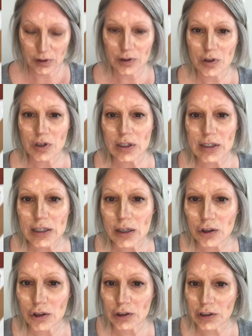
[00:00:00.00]
As you can see
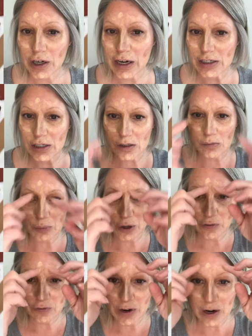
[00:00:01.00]
earlier, I didn't
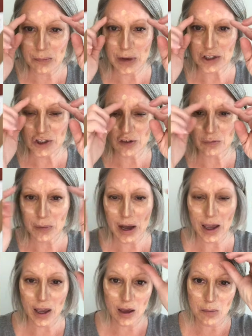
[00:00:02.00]
put very much of
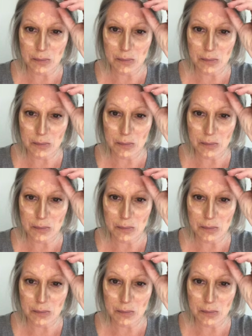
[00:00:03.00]
my